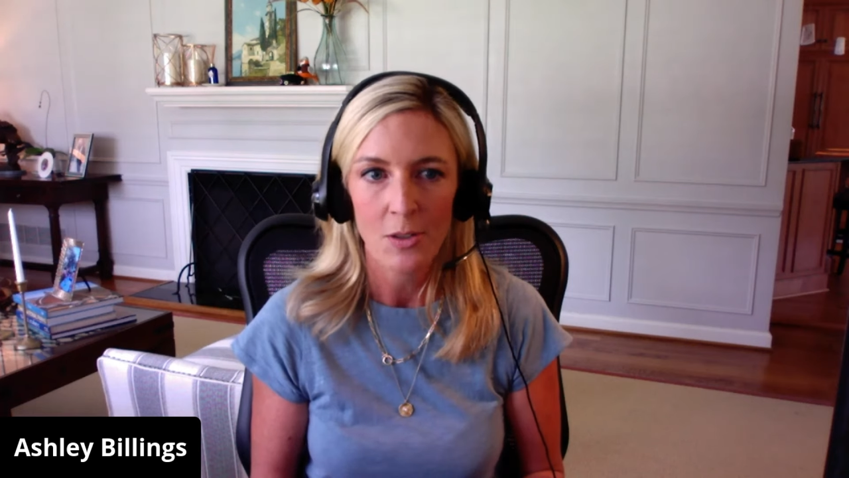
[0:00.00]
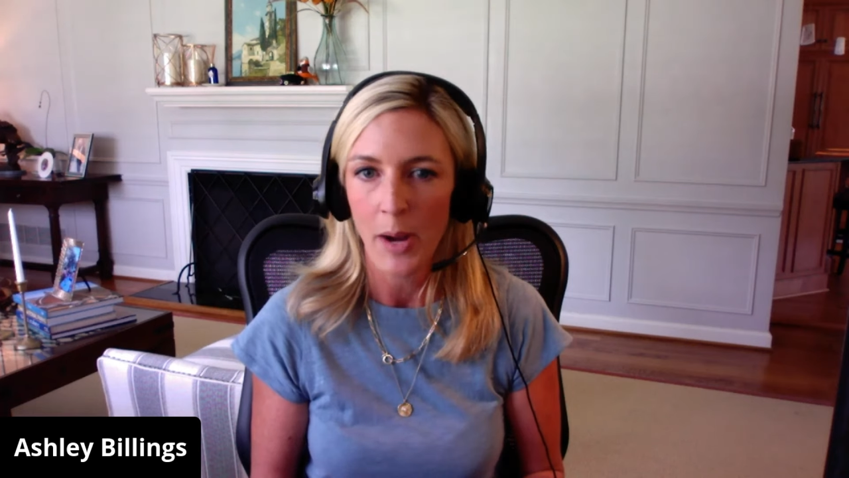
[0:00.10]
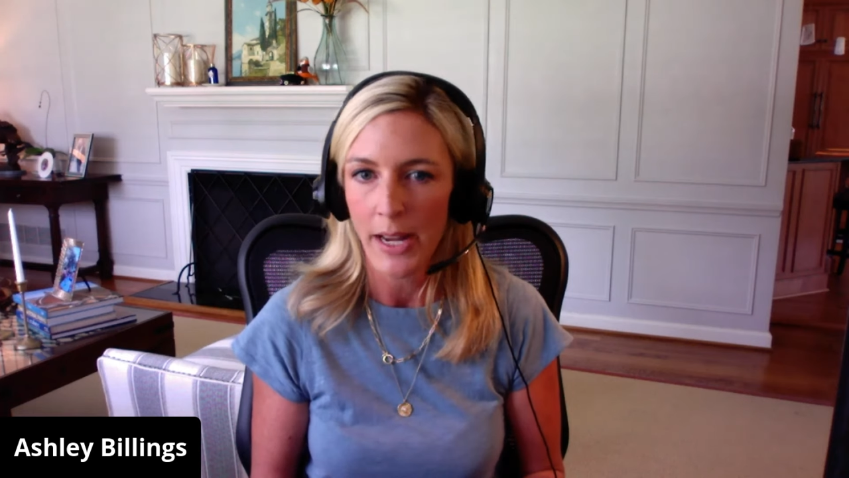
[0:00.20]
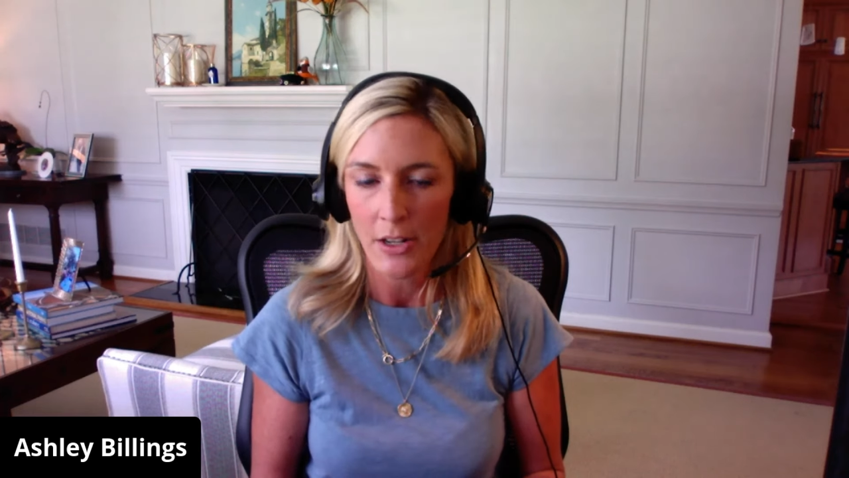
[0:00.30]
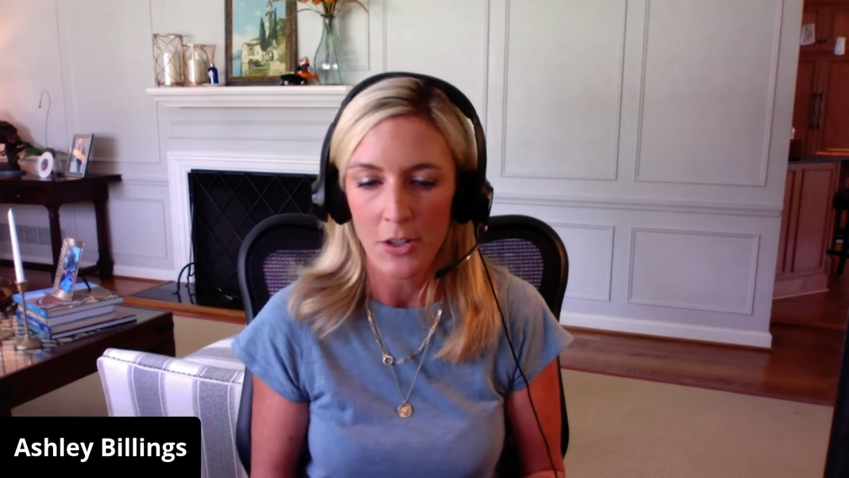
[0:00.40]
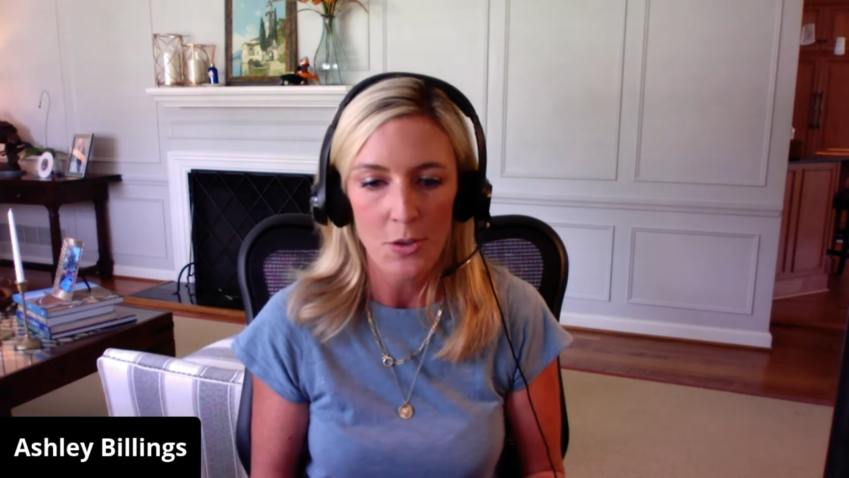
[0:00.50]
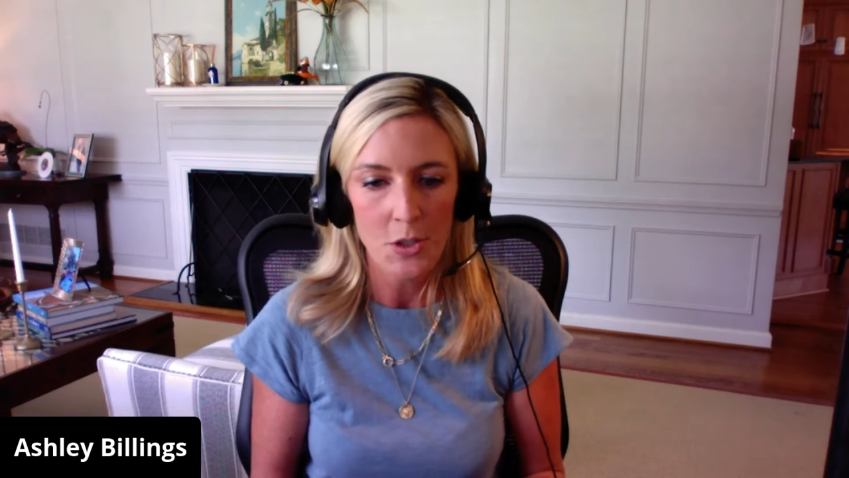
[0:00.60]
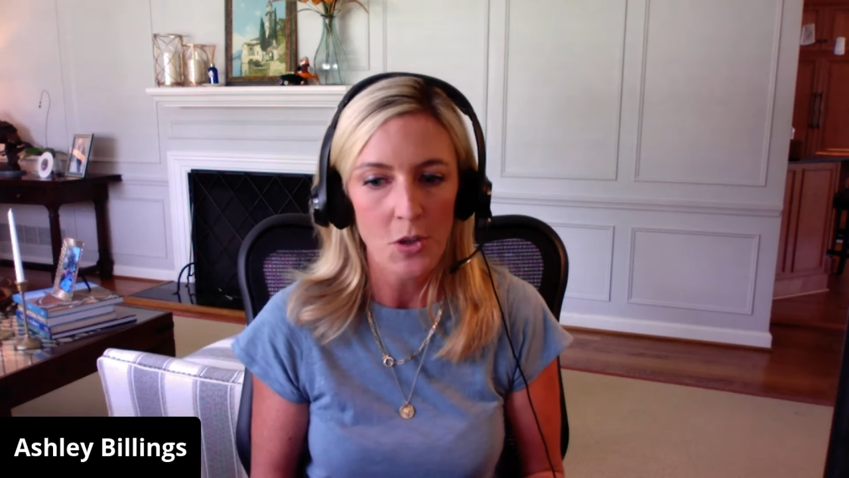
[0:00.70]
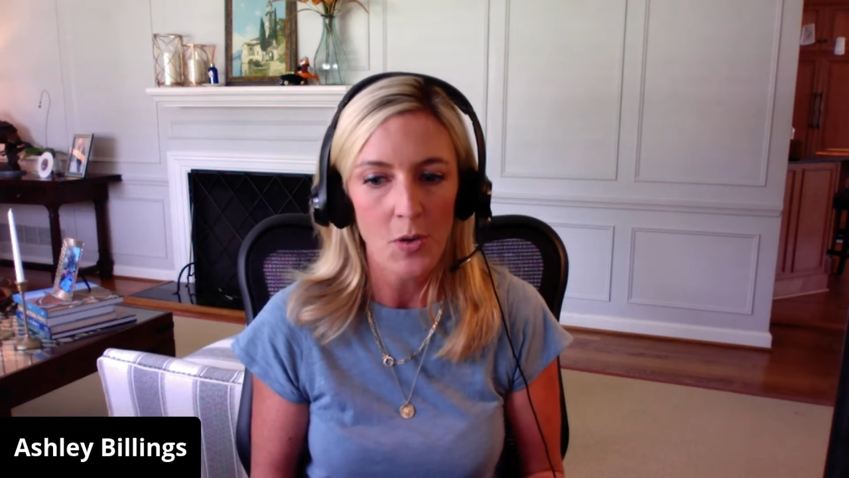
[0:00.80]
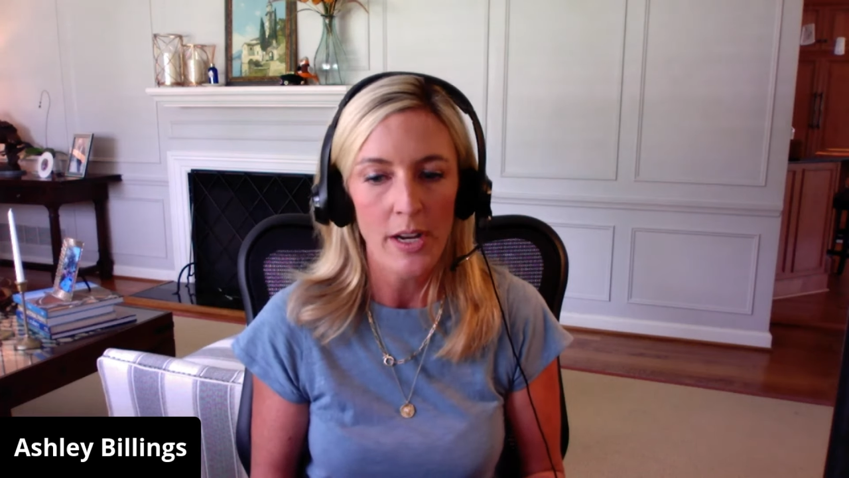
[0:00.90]
write our news
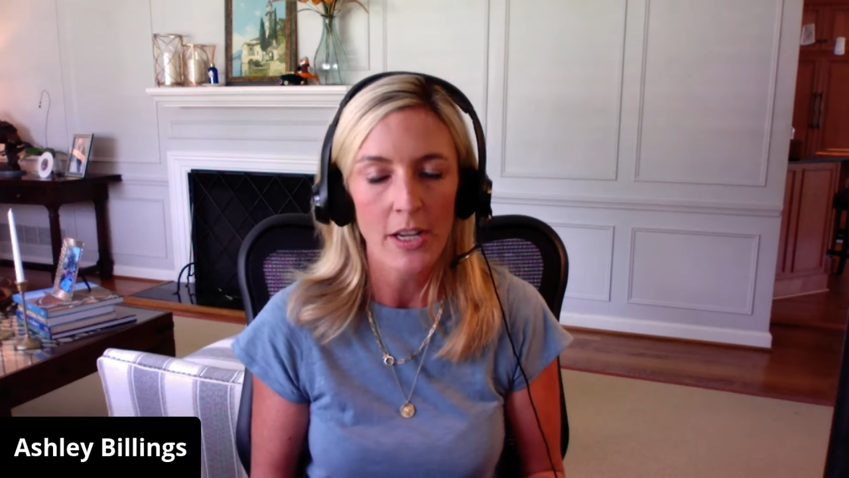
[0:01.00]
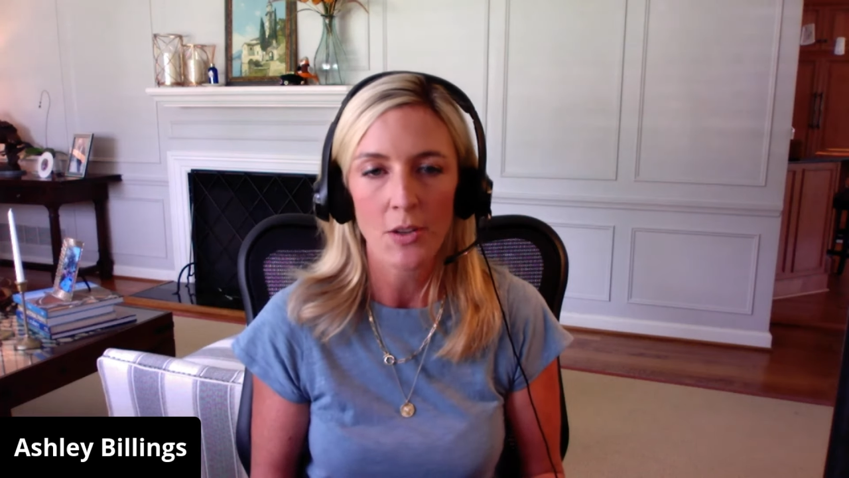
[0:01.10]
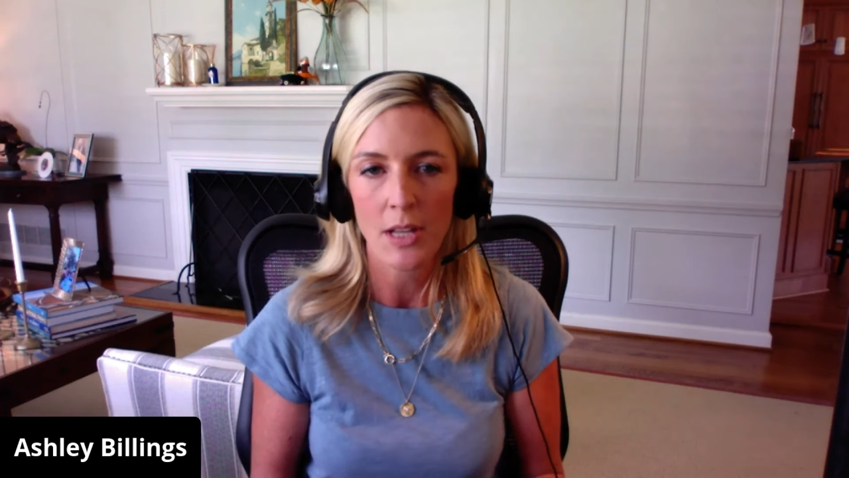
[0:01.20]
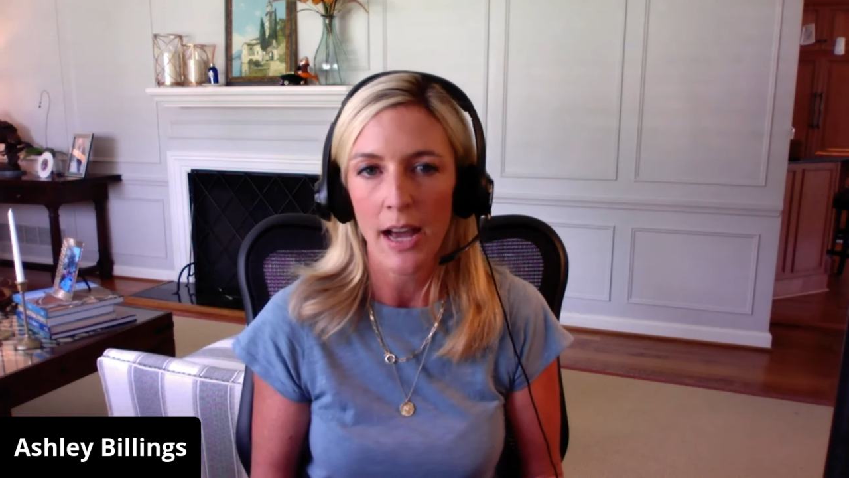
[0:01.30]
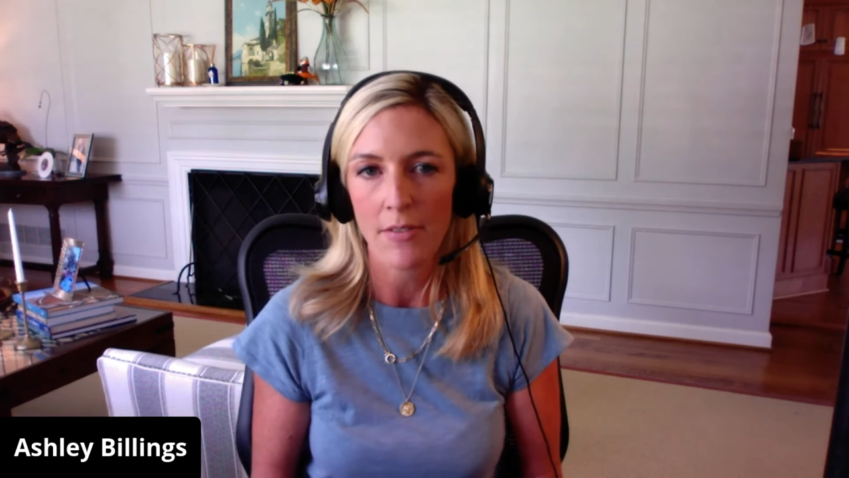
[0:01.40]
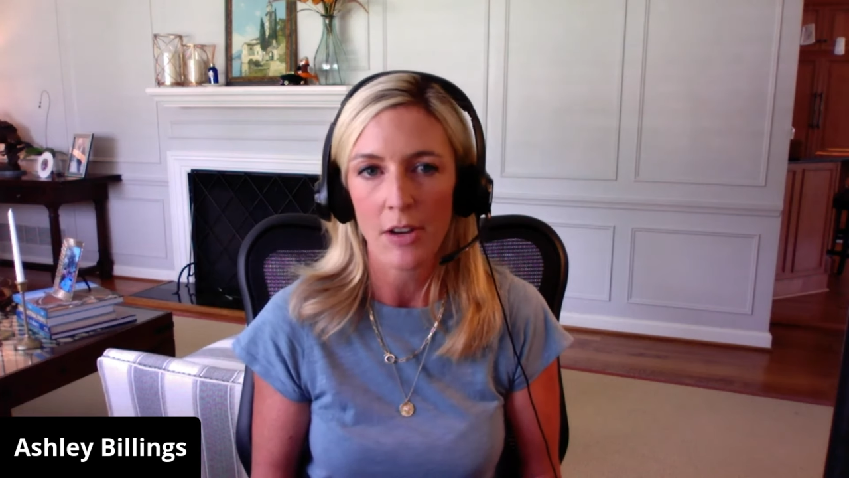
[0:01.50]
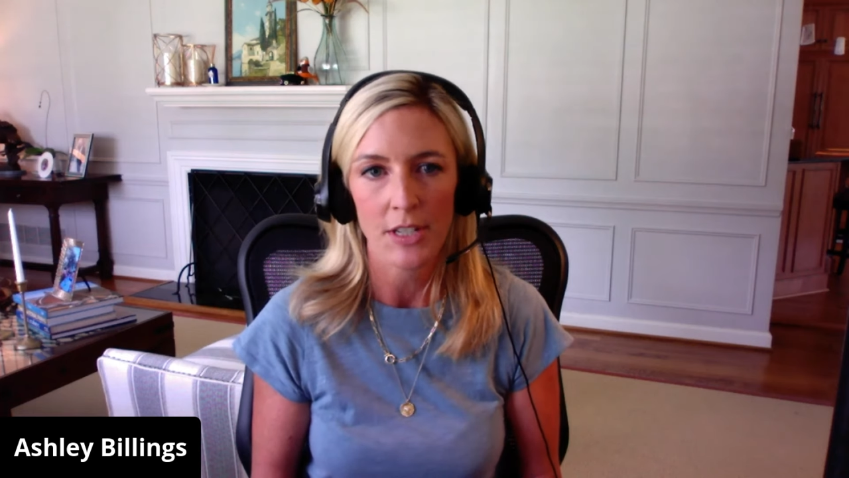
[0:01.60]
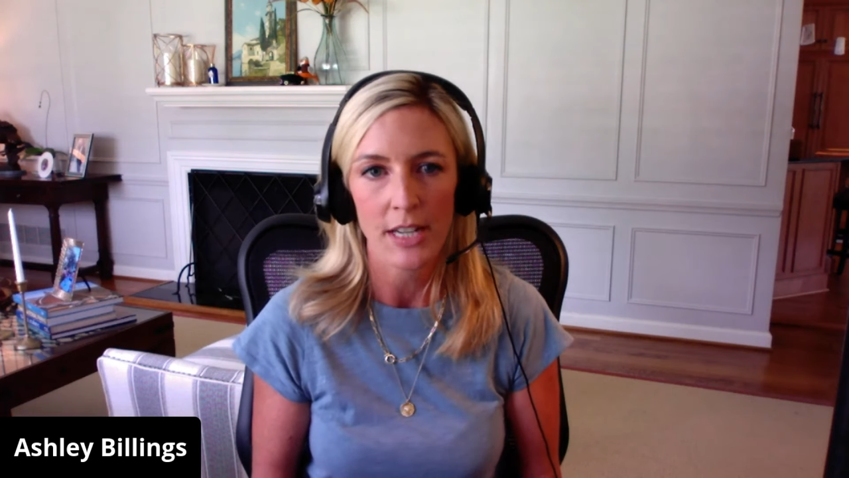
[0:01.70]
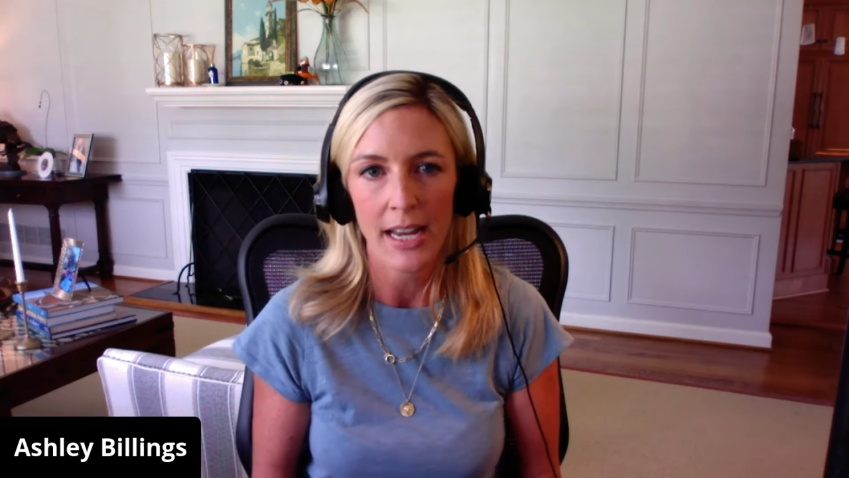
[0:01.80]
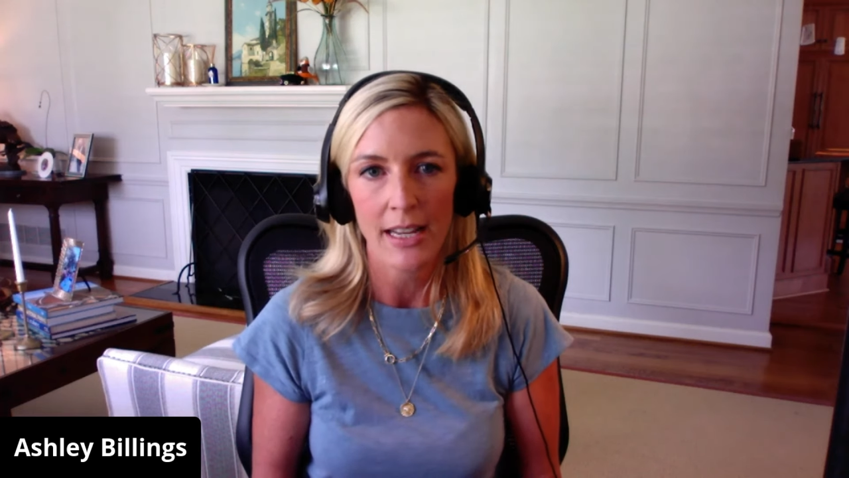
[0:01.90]
story, go live every
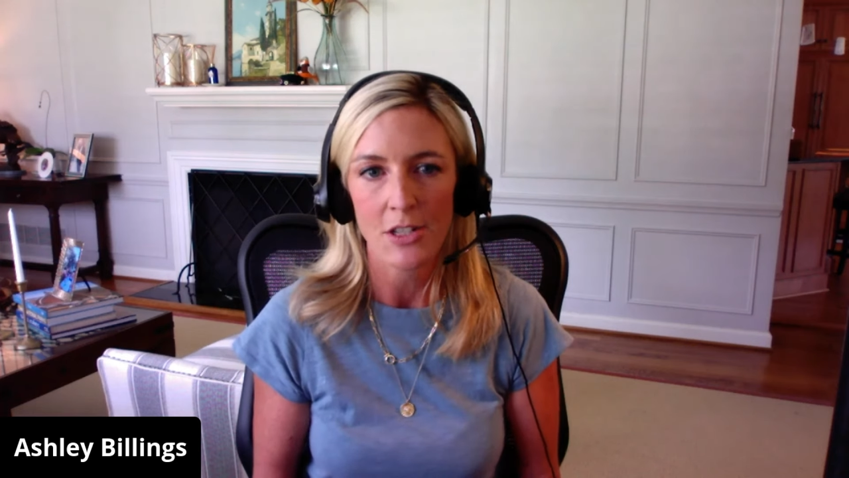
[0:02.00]
night.